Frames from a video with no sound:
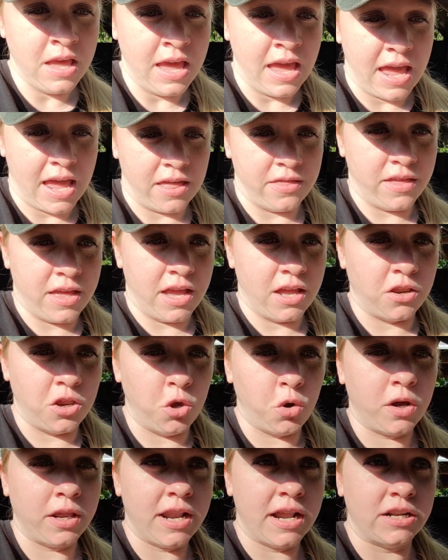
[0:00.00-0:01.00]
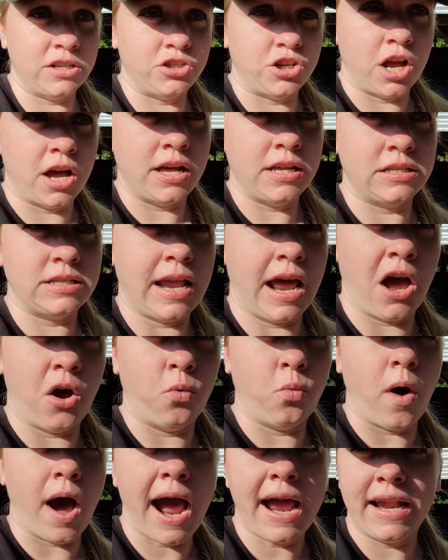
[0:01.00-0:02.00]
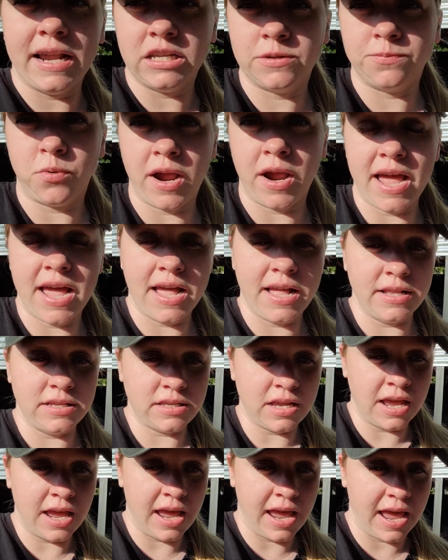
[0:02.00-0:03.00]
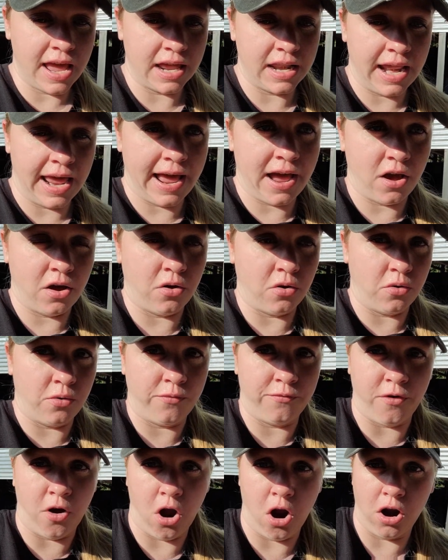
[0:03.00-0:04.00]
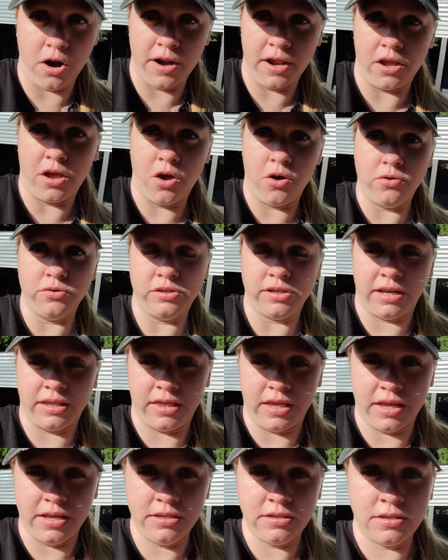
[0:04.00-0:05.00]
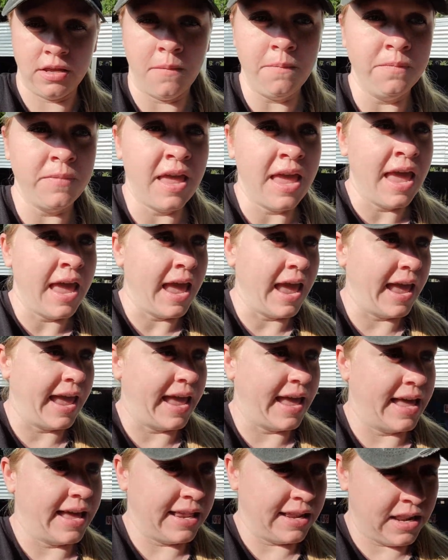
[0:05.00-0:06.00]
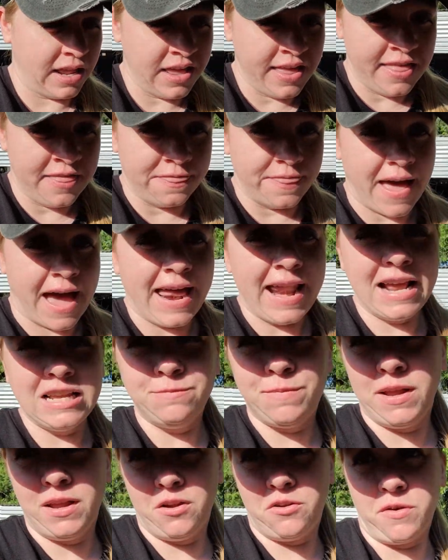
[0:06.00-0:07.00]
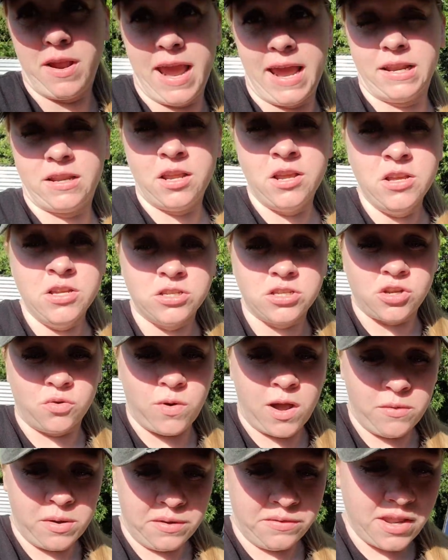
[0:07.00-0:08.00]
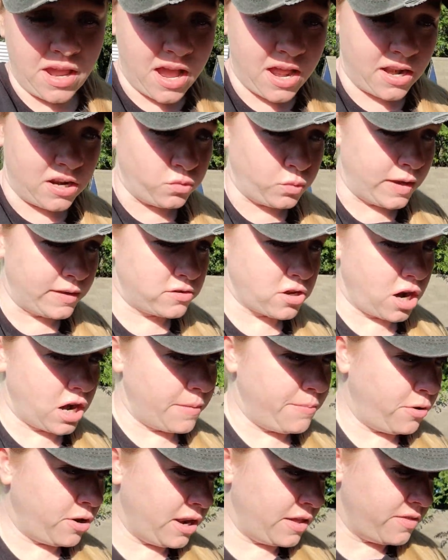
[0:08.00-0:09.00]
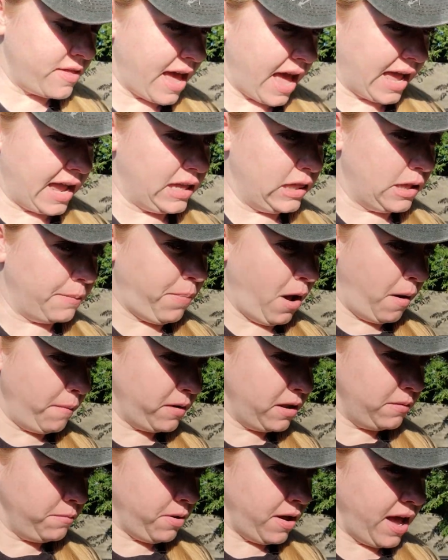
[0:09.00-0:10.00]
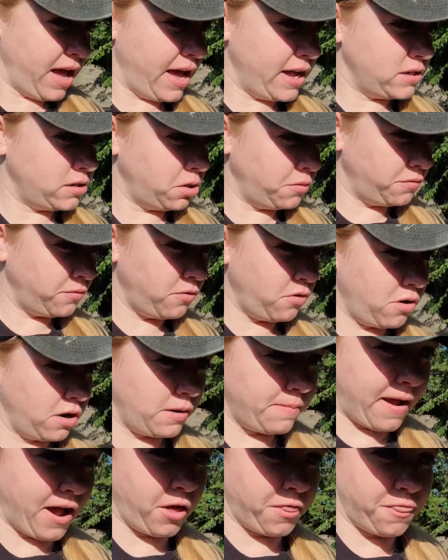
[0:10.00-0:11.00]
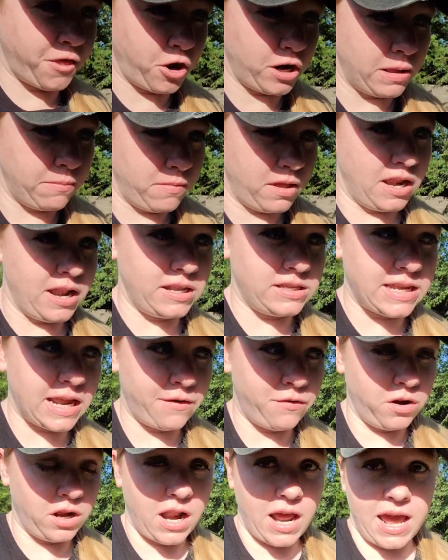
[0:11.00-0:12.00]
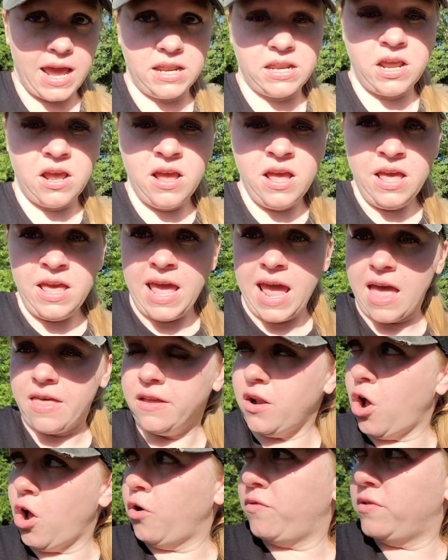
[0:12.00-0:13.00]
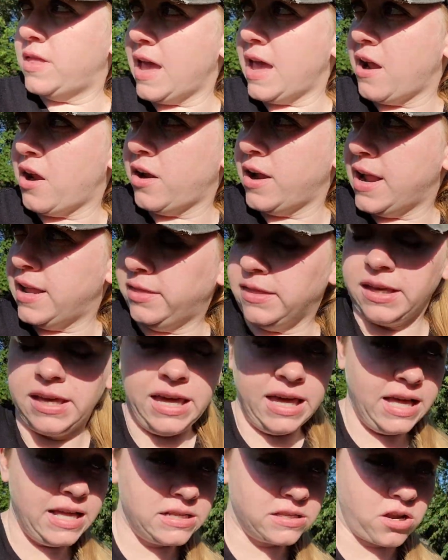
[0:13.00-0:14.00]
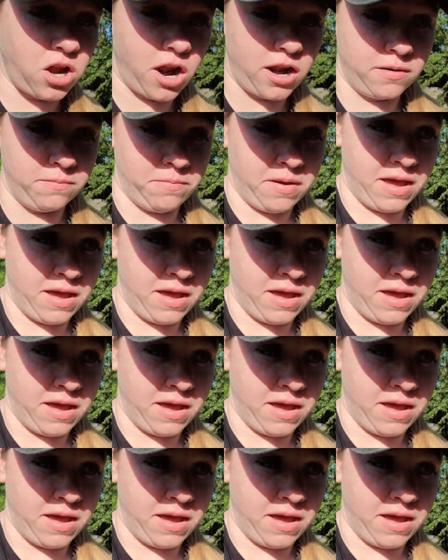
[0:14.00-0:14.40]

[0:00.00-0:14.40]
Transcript: And then you can adjust how wide it spreads and how far it goes like this. And that has been great. So what we've done is we've started putting that in the pumpkin patch for about thirty minutes every night. And then over there in the kids' garden